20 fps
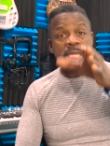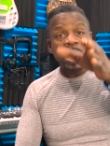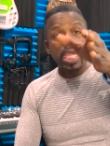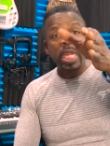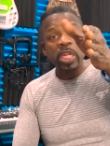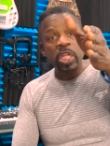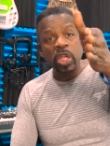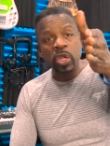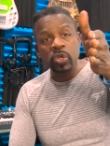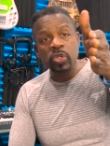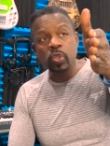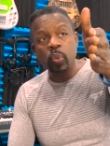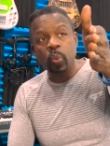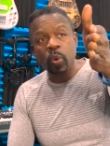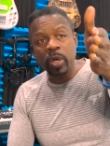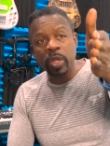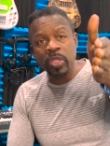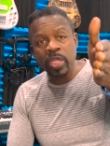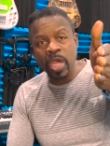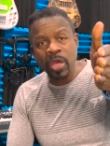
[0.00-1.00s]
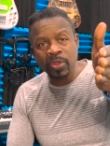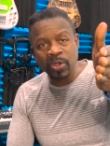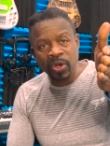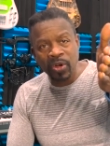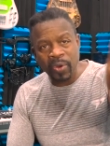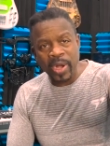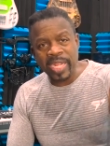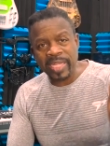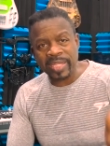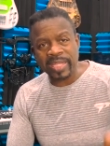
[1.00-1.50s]
And here's one of the other
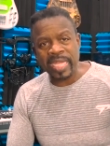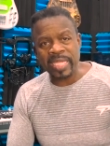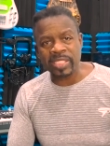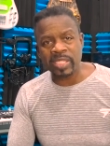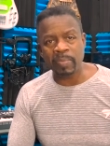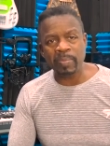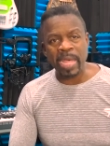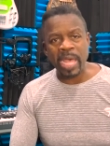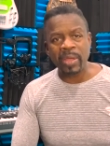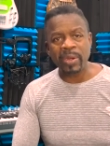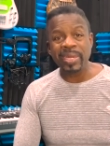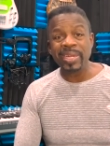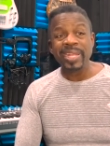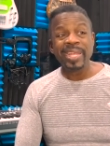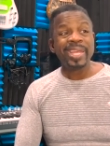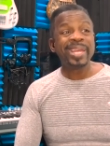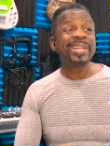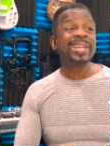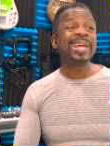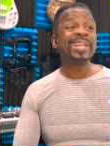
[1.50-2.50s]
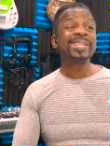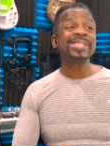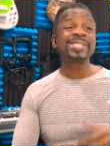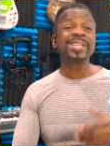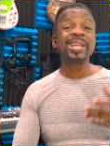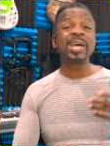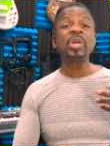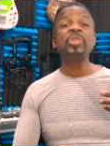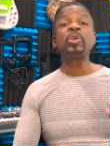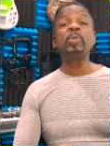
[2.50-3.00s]
great things about it, and that is that
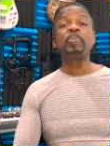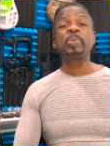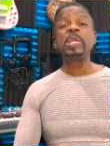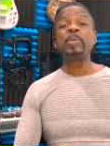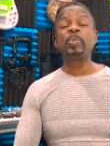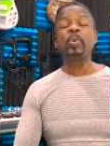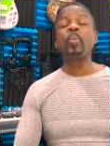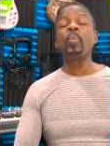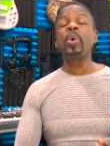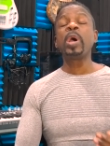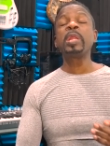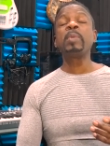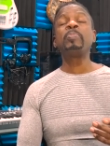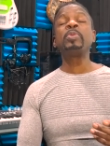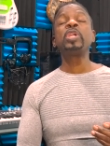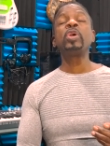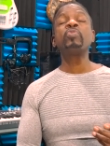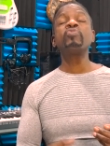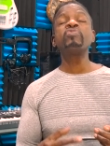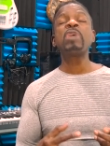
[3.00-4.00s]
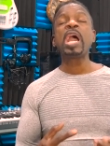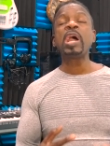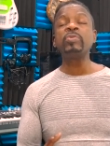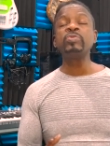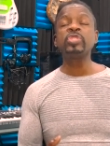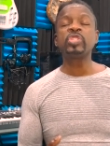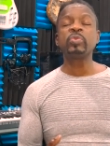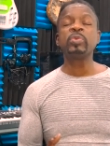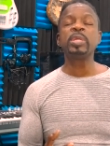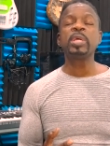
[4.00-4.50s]
other people want to be
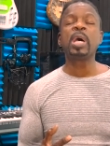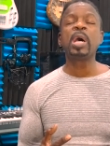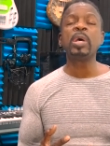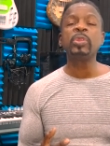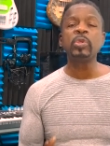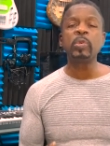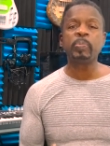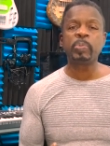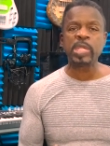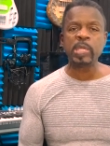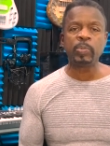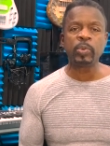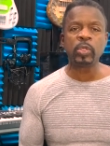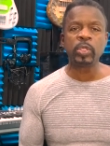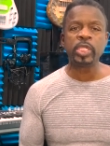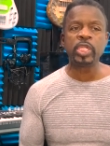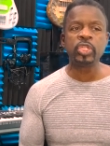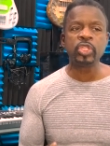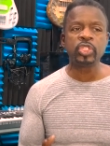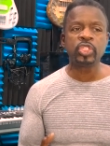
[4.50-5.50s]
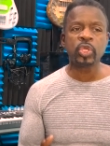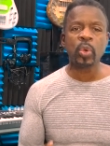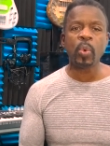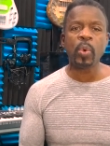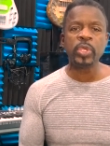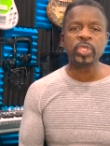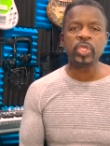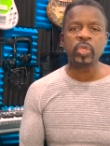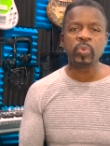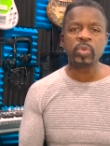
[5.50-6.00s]
around you and other people enjoy
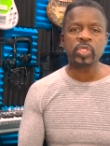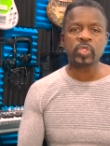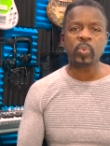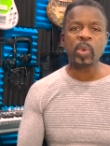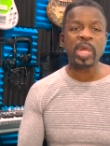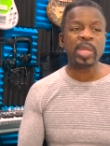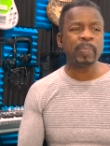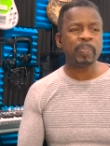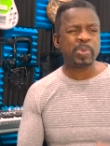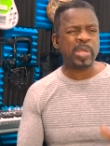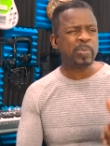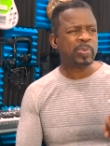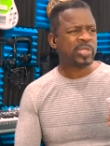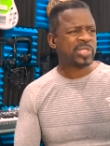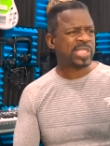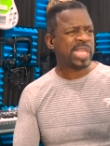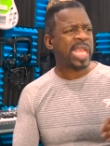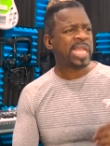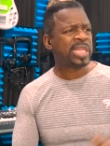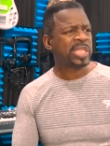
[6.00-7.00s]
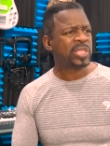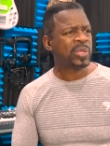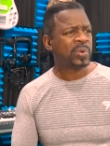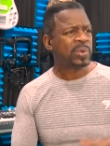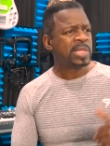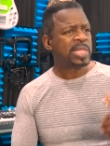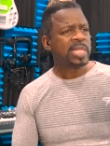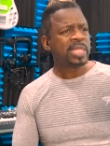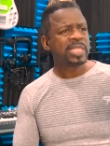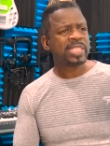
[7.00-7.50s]
you as well. And people say to you,
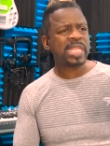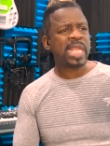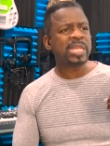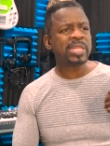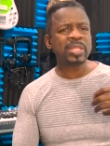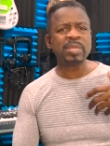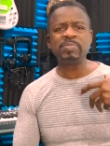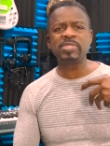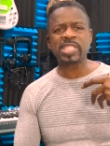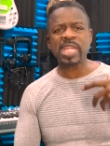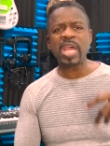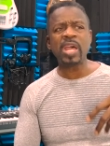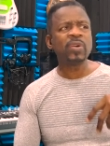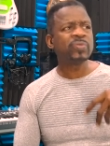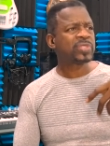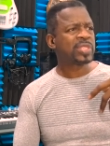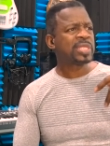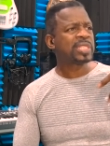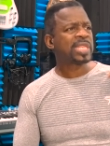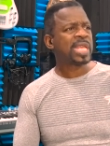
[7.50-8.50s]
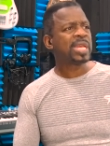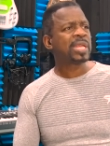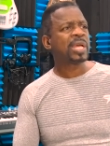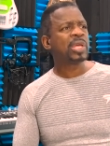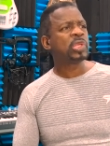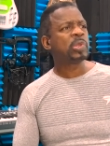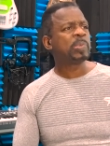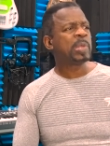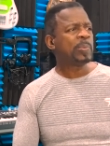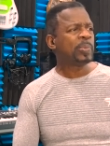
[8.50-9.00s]
say to themselves, and say to
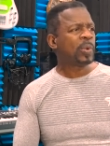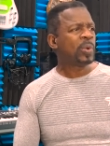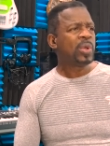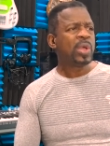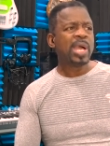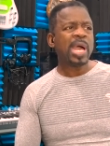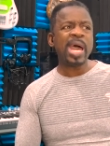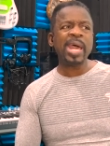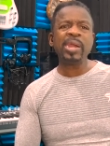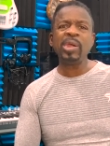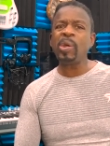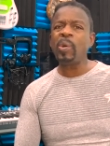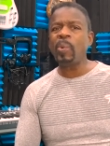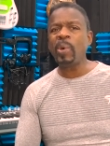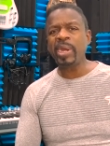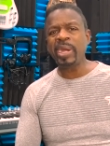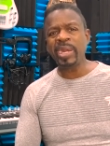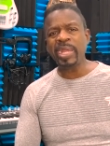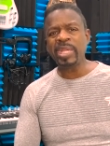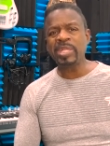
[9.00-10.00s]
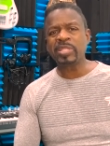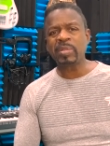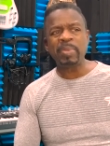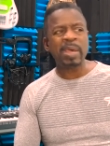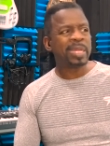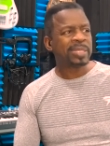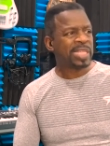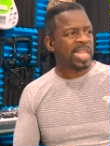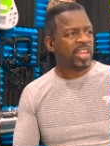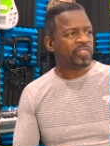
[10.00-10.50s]
other people, I don't know what it is
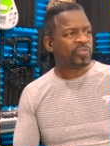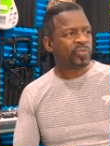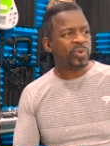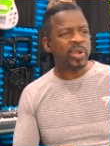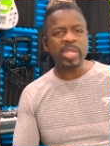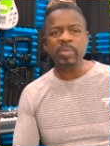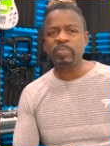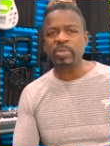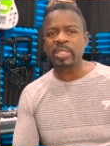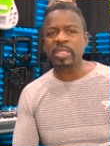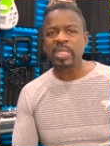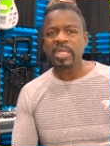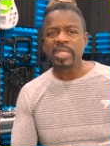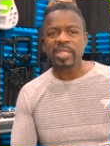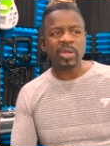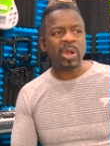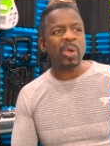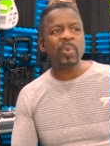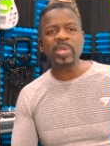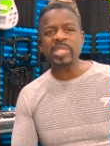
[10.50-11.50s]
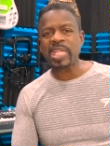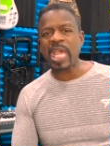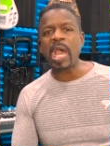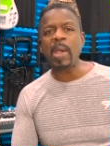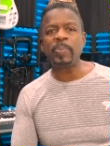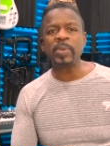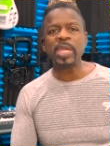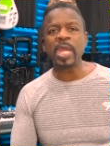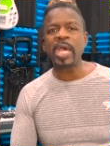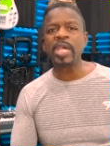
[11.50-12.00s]
about that freak, but they're always
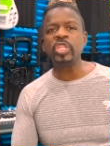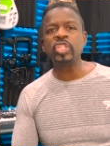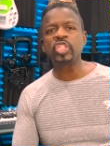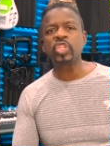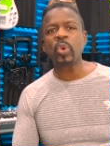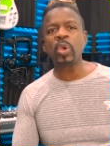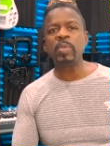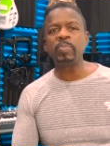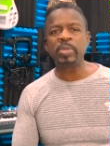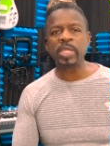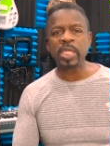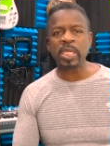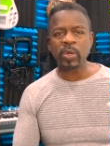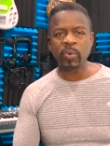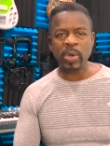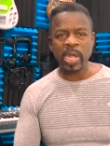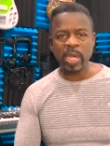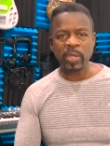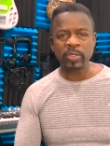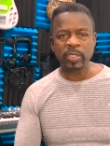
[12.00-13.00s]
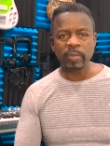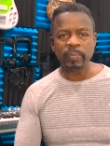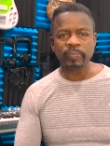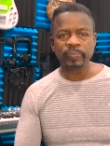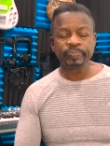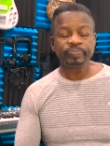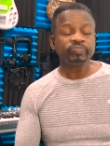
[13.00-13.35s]
happy and I enjoy being around them.